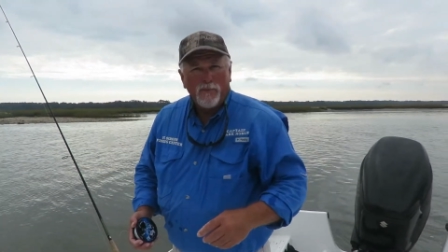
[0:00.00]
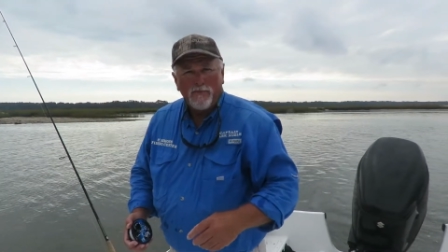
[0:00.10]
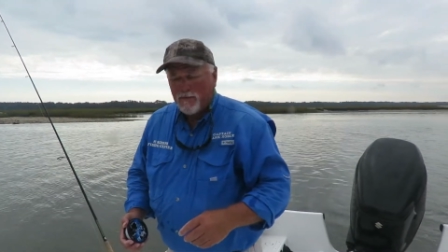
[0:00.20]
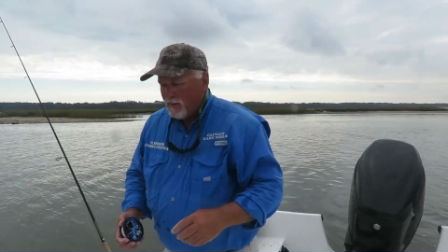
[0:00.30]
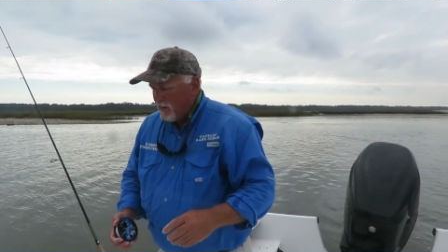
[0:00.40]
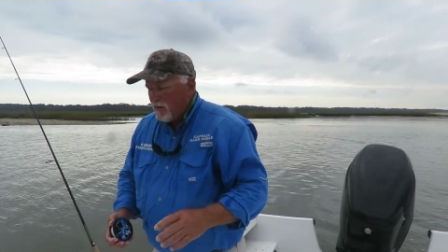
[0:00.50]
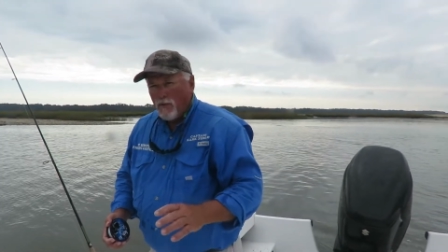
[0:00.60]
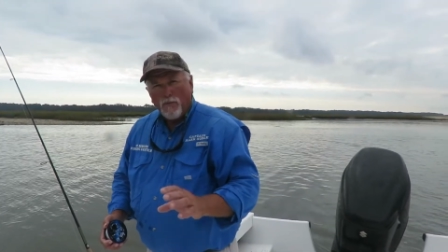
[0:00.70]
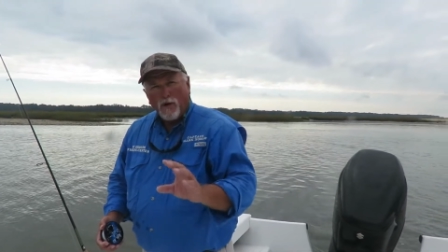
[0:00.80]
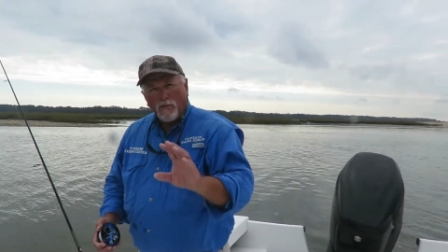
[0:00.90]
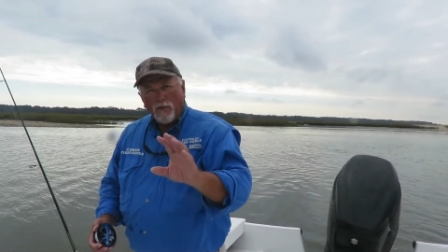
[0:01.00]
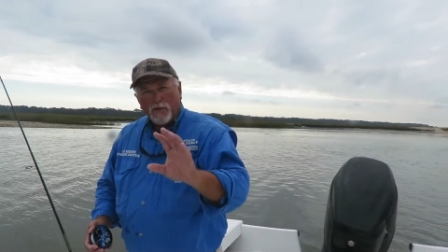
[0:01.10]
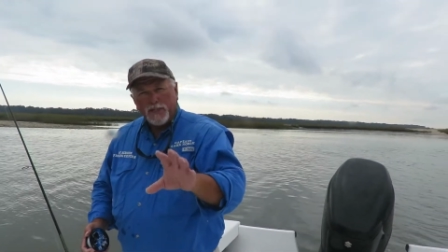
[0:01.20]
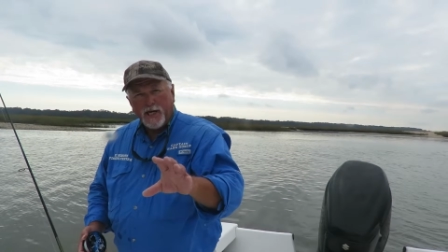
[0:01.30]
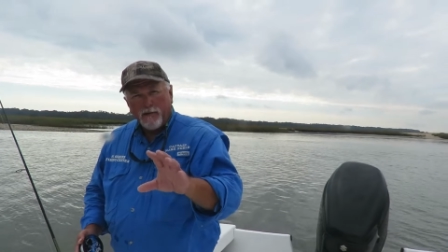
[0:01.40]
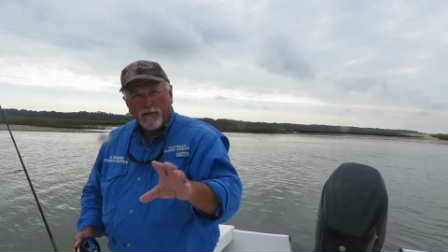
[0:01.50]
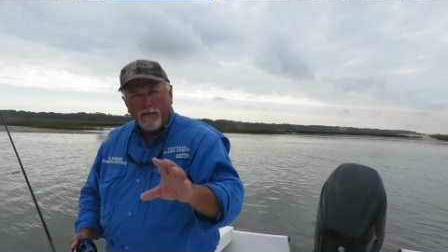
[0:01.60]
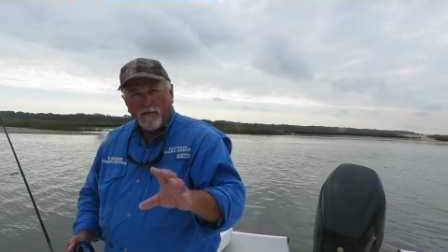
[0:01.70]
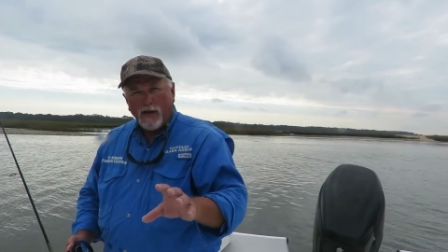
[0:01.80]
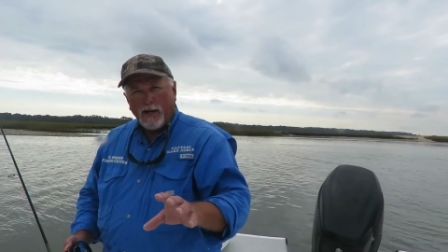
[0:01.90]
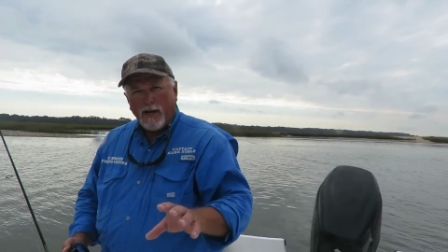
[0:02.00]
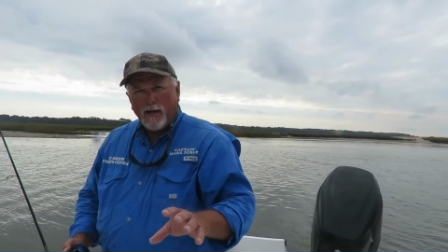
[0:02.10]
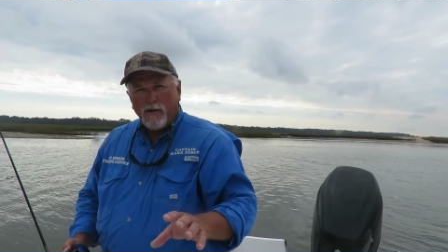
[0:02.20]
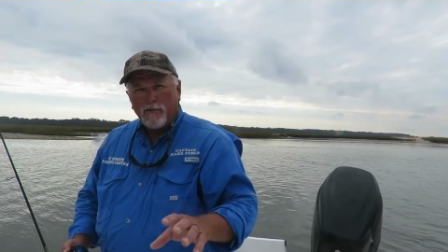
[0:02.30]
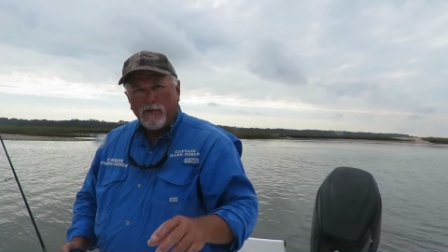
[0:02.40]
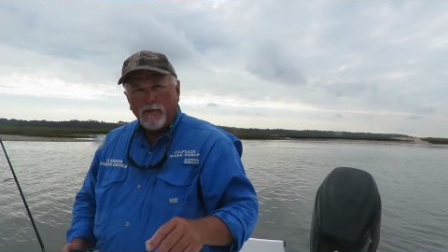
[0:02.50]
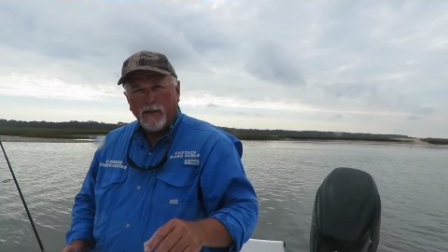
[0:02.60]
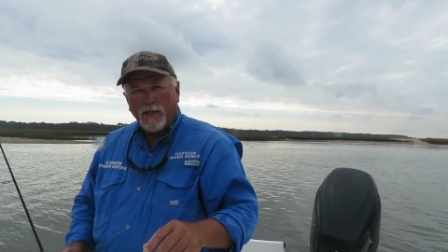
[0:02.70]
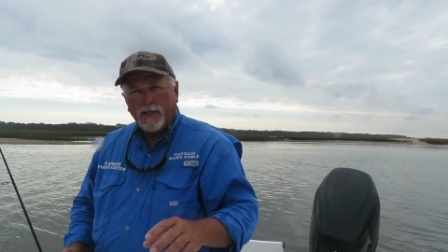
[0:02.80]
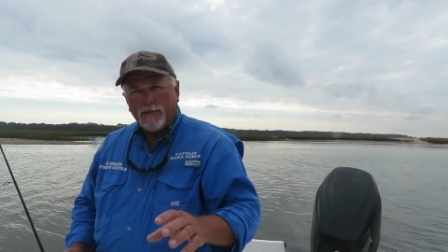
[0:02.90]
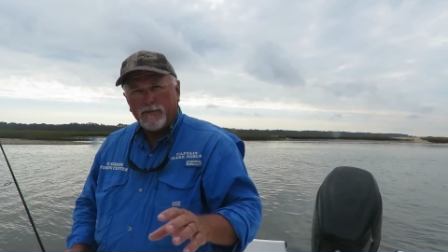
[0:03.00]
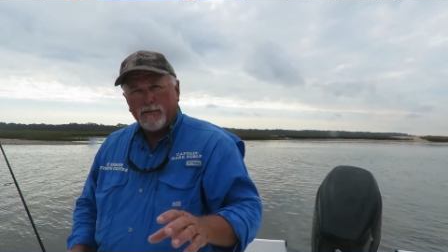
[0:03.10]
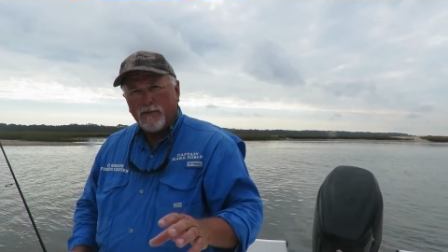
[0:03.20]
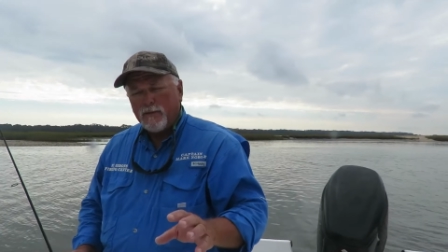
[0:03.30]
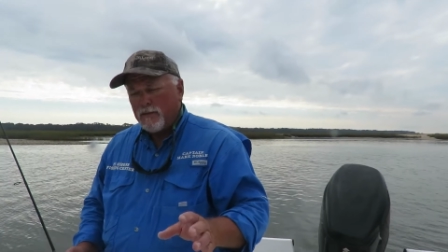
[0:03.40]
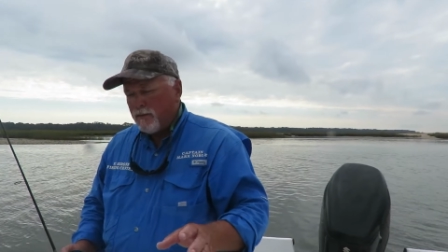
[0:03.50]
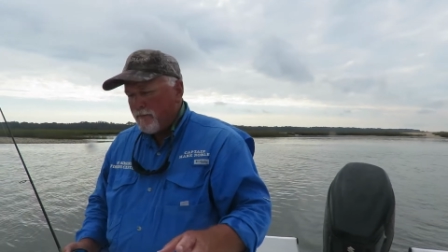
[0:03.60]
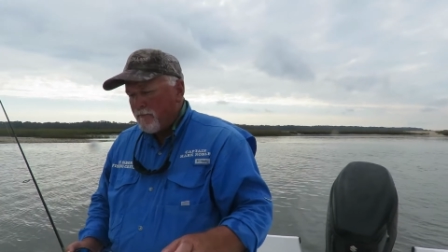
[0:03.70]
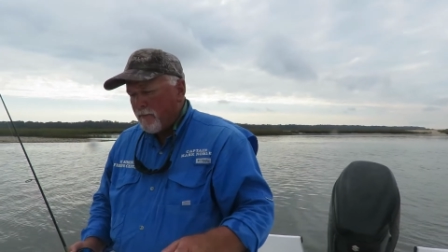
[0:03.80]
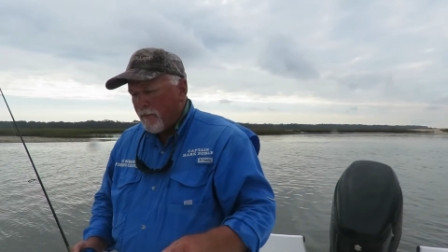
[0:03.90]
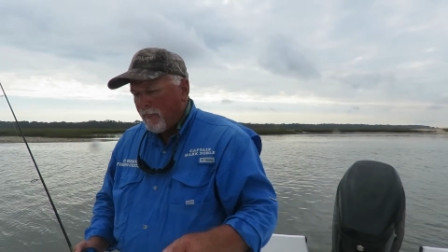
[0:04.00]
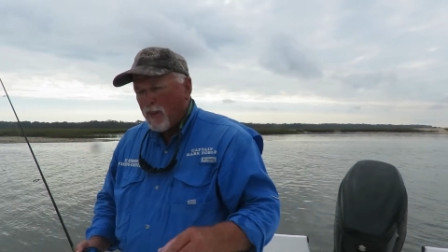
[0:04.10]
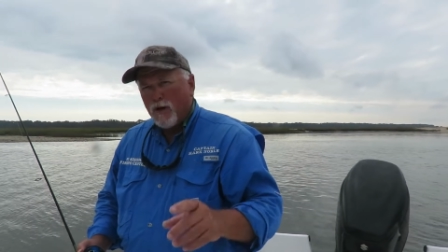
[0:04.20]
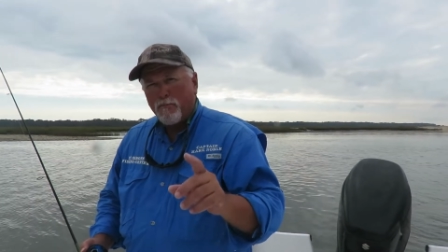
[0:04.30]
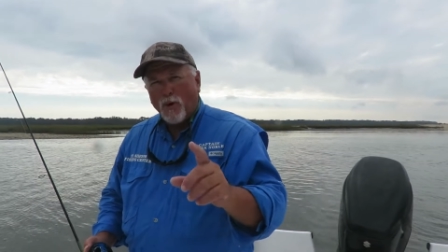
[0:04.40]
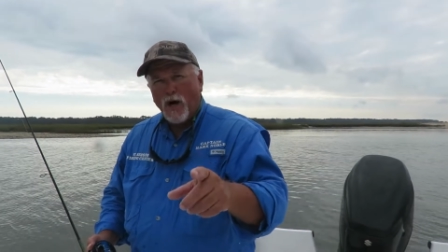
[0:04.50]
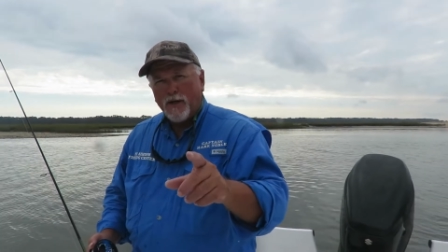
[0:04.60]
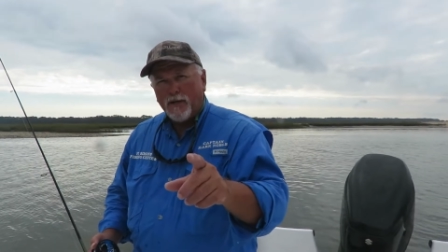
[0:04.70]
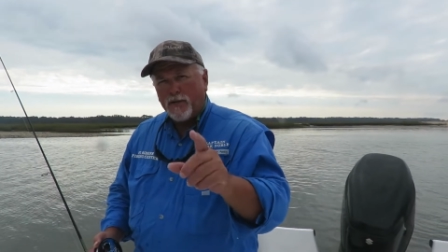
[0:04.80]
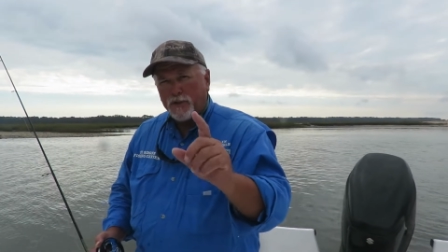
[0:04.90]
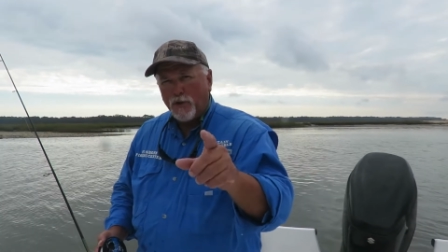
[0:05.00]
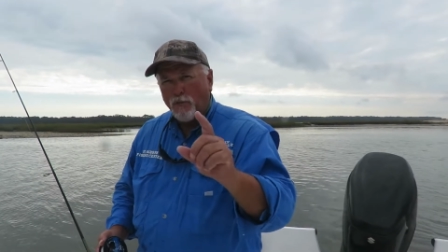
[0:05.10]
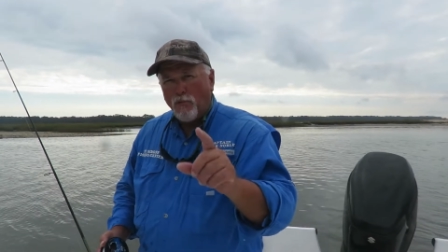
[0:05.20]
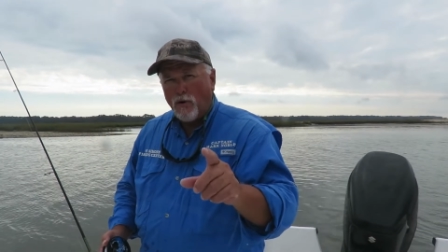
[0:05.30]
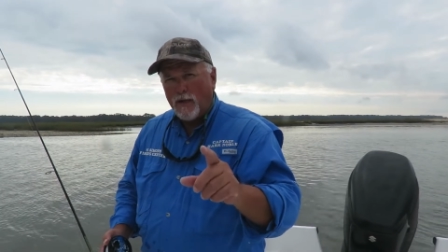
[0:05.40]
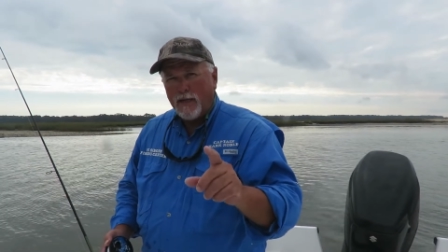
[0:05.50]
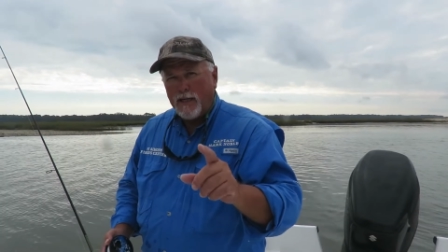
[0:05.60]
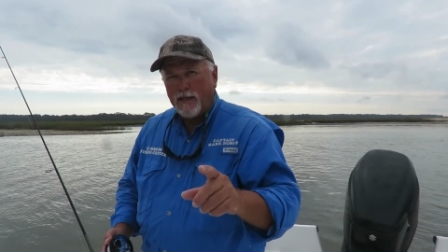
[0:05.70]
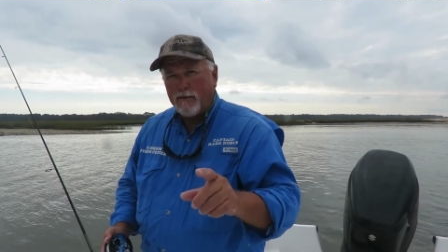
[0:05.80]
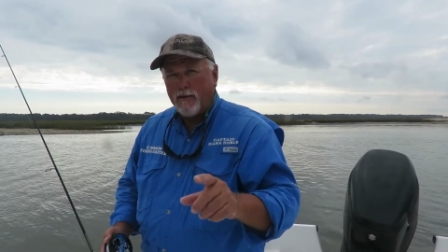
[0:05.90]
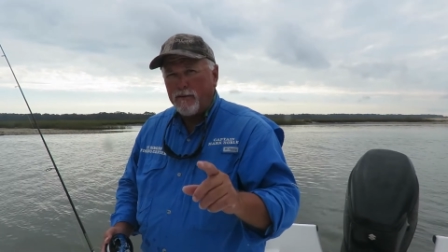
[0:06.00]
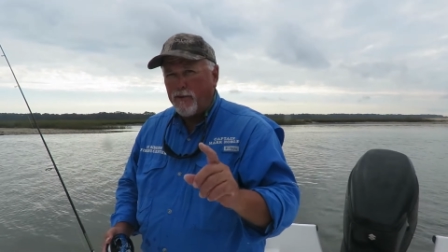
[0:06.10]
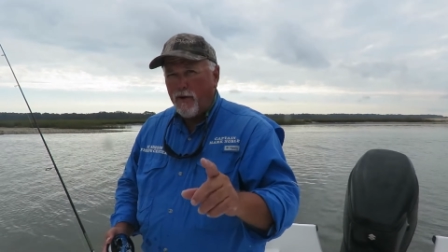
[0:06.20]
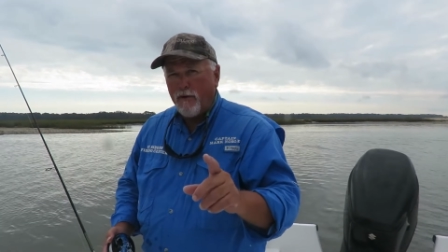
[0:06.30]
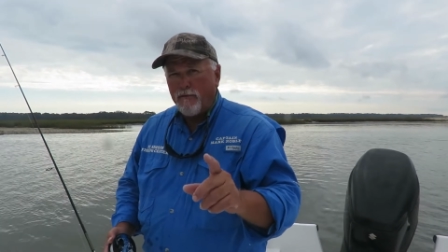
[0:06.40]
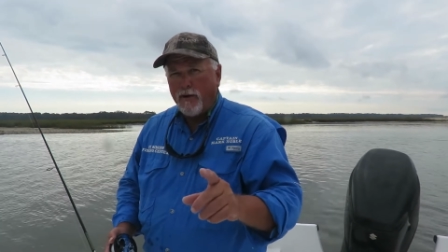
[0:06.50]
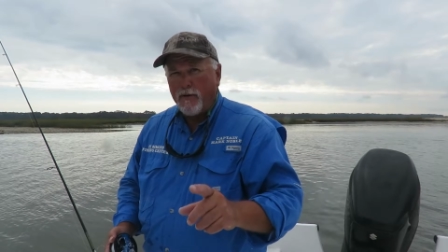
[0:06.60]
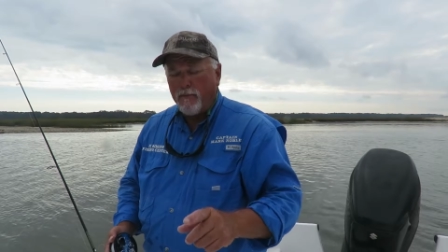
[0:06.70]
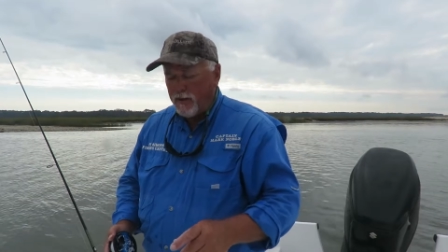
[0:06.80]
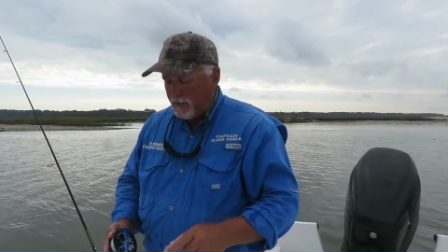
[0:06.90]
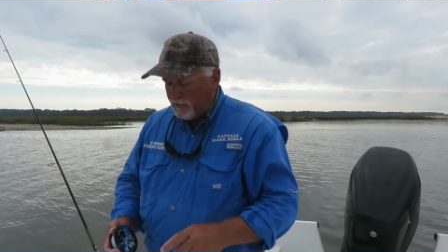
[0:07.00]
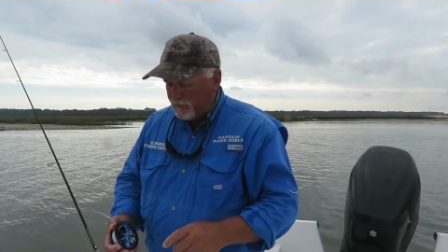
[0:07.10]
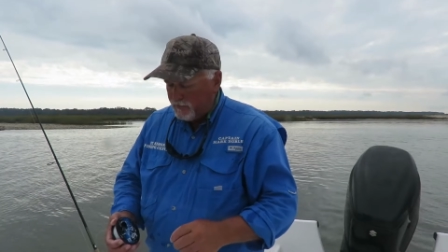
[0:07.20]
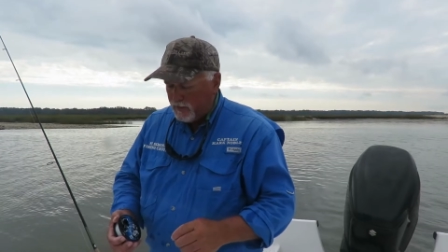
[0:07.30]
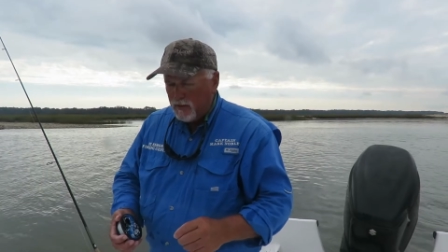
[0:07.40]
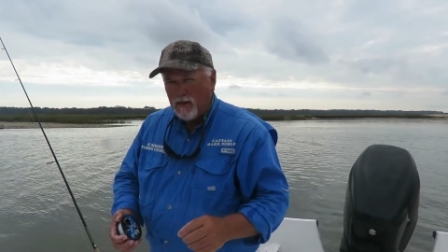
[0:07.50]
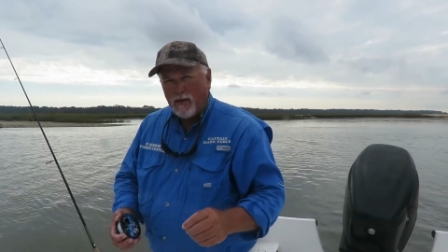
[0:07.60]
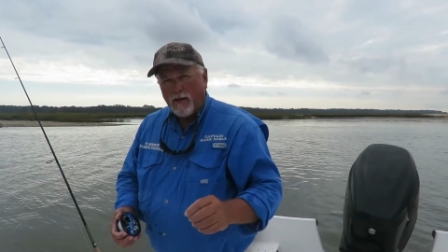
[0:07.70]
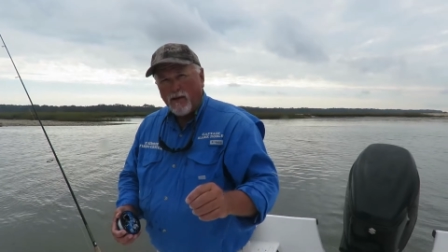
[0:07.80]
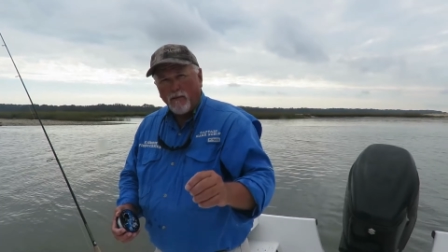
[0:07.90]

What I'm going to share with you right now is a product that you'll want to get to know very well.